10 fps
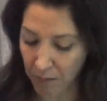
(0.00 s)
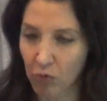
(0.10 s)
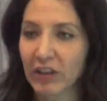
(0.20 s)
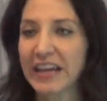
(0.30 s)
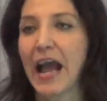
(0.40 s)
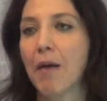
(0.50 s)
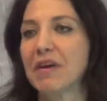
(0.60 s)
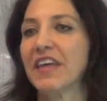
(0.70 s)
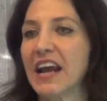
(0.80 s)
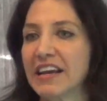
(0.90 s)
I'm really
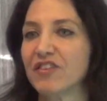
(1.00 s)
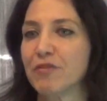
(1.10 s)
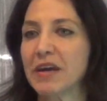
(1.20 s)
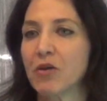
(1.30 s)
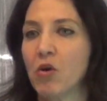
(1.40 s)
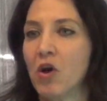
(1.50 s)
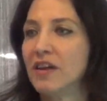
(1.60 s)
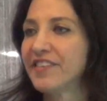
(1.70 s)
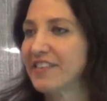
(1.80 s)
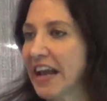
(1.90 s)
happy that I get to
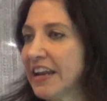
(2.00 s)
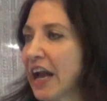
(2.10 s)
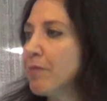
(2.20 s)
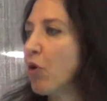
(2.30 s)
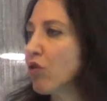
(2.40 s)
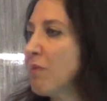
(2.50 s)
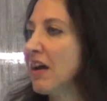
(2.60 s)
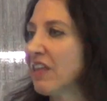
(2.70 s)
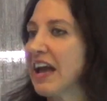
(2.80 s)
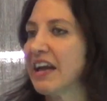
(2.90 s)
be standing on both
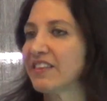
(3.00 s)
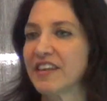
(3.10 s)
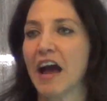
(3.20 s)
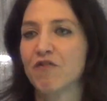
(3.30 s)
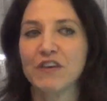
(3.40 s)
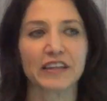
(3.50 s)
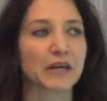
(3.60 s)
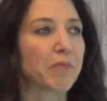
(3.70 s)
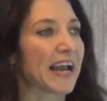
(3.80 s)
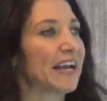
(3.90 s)
my legs and not
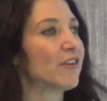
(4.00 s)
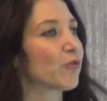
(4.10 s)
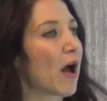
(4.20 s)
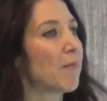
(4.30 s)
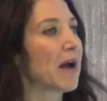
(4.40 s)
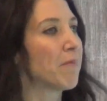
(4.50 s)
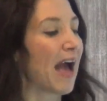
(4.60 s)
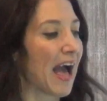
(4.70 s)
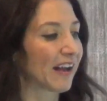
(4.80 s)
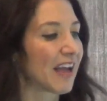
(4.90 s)
feeling pain throughout my
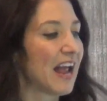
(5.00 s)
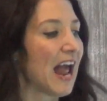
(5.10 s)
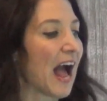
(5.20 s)
back,